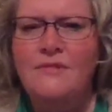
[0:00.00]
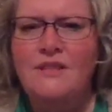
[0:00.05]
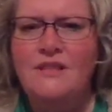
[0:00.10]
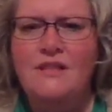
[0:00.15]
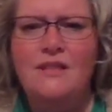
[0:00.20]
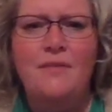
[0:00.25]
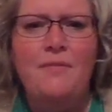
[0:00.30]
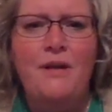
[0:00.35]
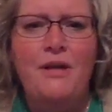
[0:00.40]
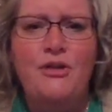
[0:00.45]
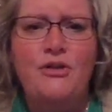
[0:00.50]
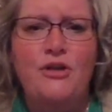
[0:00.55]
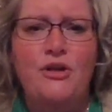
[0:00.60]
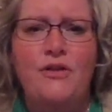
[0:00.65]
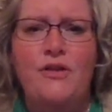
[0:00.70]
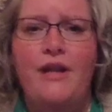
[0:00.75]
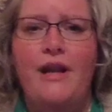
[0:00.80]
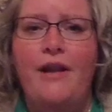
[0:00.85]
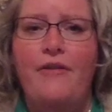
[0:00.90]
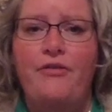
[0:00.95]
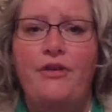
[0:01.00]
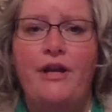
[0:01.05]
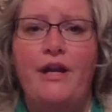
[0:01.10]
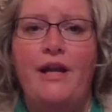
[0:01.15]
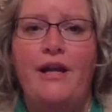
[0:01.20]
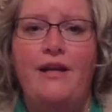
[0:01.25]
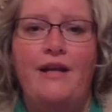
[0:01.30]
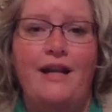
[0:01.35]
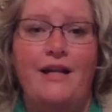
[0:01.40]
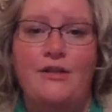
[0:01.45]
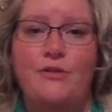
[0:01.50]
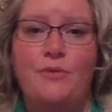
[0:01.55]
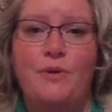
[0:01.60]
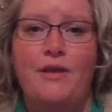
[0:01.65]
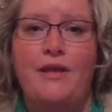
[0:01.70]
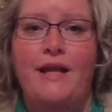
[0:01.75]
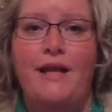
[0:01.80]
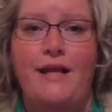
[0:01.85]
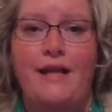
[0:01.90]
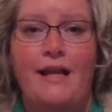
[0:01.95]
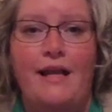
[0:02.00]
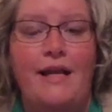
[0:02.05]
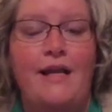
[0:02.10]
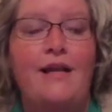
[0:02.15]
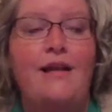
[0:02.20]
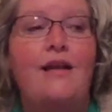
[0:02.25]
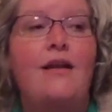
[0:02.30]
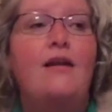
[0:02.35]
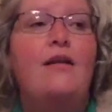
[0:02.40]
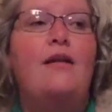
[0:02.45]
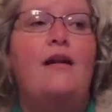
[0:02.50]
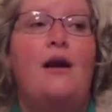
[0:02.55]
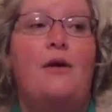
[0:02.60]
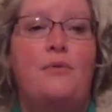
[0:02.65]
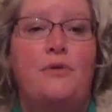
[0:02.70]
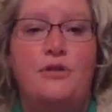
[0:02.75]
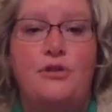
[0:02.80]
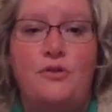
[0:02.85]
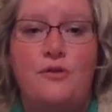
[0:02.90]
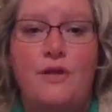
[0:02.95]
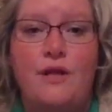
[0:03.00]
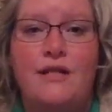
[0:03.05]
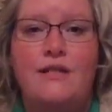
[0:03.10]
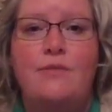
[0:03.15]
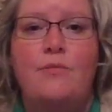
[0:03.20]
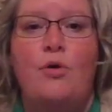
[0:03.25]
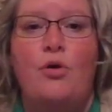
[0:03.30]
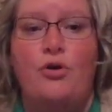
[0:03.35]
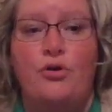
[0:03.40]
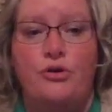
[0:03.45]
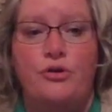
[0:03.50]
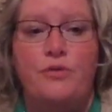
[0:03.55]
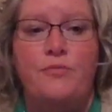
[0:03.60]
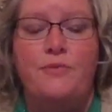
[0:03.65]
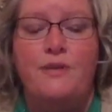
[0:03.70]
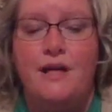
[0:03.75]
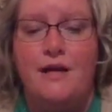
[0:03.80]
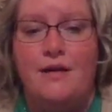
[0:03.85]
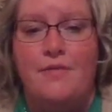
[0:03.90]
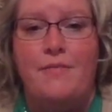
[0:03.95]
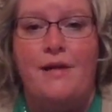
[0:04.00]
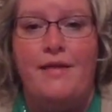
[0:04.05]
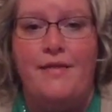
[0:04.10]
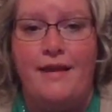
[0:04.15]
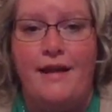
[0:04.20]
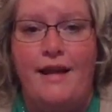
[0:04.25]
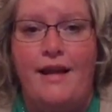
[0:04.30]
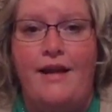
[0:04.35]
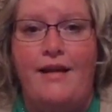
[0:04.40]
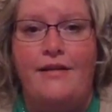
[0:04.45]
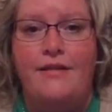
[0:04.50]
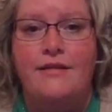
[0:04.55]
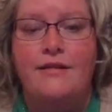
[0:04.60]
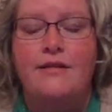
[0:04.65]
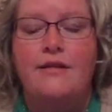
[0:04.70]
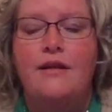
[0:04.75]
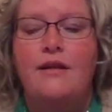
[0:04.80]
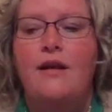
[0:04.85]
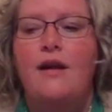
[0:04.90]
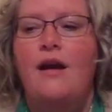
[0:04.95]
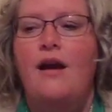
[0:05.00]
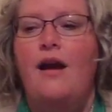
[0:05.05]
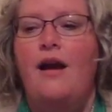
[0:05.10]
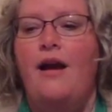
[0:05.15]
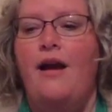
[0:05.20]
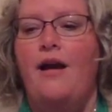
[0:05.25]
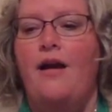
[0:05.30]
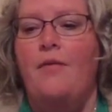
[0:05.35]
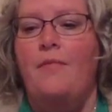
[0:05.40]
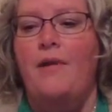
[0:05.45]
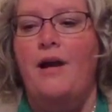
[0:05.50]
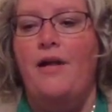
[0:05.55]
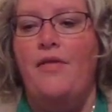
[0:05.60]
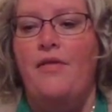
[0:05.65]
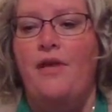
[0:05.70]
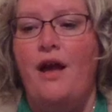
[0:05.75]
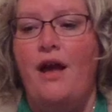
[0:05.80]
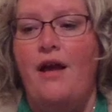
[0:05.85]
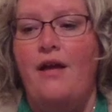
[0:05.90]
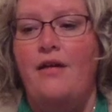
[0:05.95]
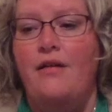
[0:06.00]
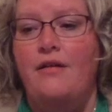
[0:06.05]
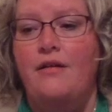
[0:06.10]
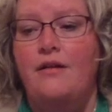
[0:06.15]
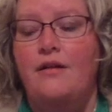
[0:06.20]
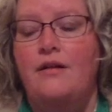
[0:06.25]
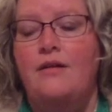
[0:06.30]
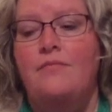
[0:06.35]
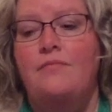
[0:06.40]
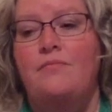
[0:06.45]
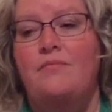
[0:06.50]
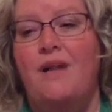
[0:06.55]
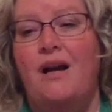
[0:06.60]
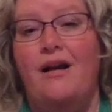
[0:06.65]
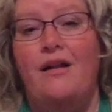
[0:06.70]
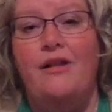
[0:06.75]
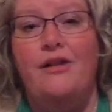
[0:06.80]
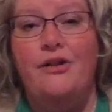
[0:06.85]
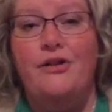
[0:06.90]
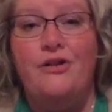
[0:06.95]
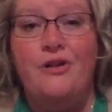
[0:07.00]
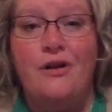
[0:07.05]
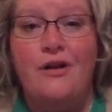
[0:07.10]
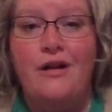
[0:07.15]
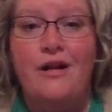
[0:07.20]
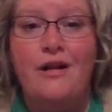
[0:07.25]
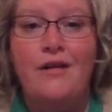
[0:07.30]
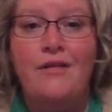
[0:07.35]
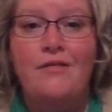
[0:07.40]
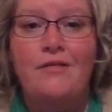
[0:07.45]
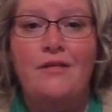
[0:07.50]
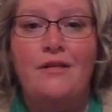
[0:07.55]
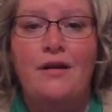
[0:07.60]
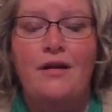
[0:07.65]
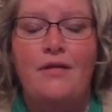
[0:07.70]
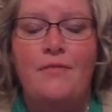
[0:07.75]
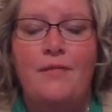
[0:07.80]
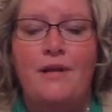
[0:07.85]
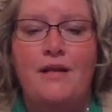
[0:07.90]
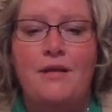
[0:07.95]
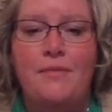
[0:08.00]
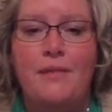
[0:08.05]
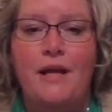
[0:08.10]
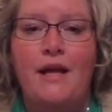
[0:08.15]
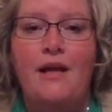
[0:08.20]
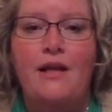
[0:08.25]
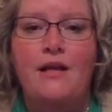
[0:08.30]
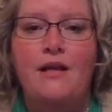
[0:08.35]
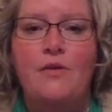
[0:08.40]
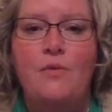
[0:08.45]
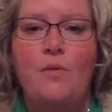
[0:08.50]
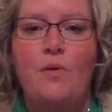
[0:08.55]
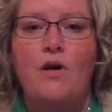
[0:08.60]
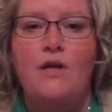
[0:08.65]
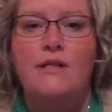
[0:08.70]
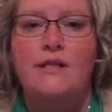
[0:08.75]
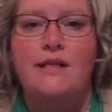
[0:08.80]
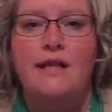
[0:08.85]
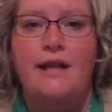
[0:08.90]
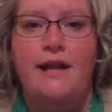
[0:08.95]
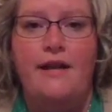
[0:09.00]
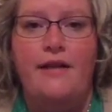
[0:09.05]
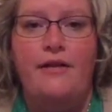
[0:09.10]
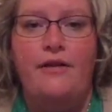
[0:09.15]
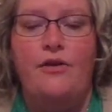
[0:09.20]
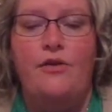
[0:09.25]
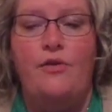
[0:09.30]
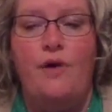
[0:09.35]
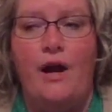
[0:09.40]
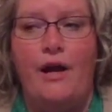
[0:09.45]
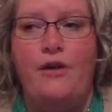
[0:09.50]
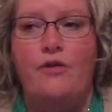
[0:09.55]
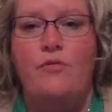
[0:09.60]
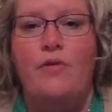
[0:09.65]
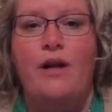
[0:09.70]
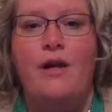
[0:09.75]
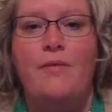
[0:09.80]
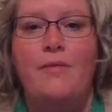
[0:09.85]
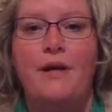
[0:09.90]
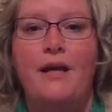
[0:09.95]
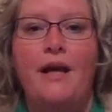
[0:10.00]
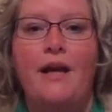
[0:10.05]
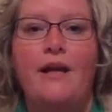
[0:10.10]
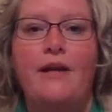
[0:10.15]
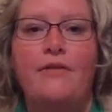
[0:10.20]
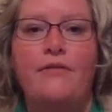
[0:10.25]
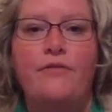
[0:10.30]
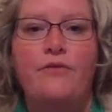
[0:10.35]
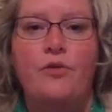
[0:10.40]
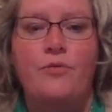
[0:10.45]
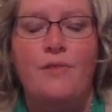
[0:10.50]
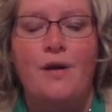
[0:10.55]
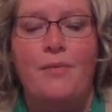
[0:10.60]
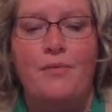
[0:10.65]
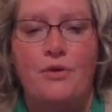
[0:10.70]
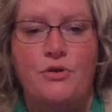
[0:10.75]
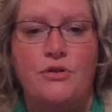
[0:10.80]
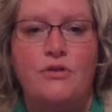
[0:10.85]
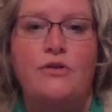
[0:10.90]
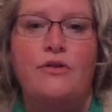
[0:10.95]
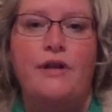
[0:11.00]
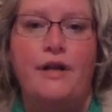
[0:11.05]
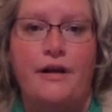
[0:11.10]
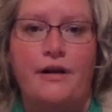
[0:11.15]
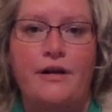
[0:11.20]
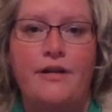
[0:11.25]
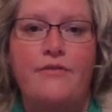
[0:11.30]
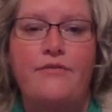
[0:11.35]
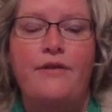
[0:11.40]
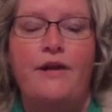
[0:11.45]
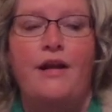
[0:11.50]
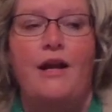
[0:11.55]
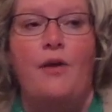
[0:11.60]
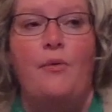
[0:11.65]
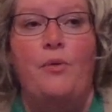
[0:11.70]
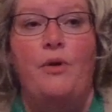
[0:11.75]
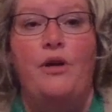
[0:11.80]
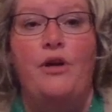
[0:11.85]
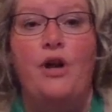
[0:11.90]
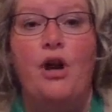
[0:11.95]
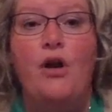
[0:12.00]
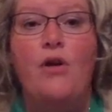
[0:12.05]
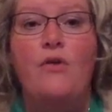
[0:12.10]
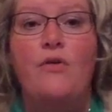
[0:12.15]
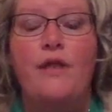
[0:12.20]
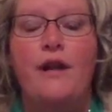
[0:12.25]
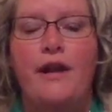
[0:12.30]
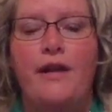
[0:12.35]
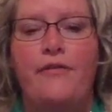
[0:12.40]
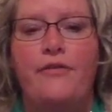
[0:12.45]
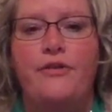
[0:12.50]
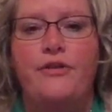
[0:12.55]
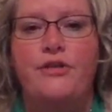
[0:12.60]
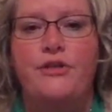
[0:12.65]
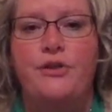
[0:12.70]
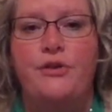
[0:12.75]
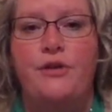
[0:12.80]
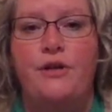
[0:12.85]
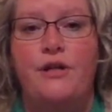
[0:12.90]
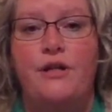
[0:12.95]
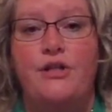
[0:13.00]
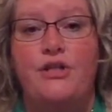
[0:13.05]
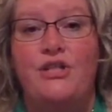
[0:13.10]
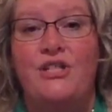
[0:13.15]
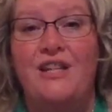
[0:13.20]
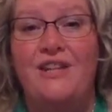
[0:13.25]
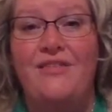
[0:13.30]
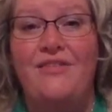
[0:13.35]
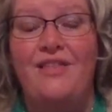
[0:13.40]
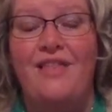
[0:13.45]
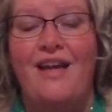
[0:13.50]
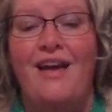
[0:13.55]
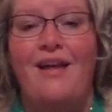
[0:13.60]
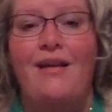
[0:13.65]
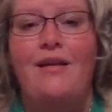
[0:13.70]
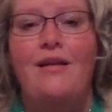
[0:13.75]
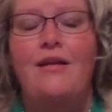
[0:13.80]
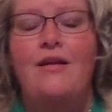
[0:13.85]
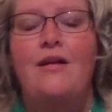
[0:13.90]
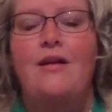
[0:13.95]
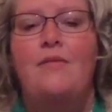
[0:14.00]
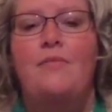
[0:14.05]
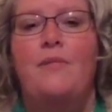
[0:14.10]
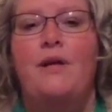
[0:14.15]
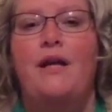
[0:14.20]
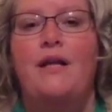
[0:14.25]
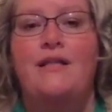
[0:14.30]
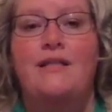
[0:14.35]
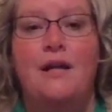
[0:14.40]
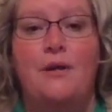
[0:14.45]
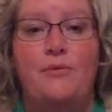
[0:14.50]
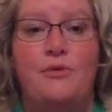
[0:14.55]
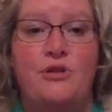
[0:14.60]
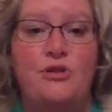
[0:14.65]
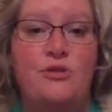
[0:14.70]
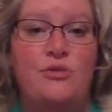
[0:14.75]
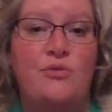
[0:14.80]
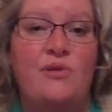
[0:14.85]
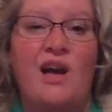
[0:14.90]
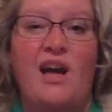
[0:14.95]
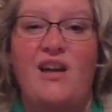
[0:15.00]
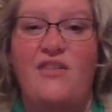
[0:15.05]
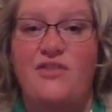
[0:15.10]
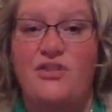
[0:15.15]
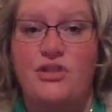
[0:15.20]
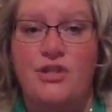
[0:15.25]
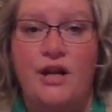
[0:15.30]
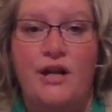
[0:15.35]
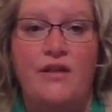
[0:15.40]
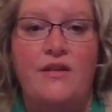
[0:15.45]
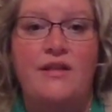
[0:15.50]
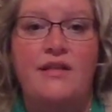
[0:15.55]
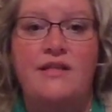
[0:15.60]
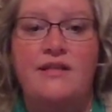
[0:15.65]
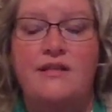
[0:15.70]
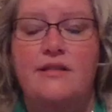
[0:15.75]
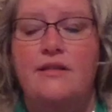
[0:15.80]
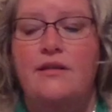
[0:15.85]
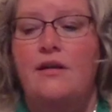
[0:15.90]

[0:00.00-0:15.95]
To make sure that every kid gets what they need, I would do that small group time at the end. And then my clear target at the beginning was that I can write a beginning for my personal narrative, and I would know that every student achieved that because I would do kind of a checklist.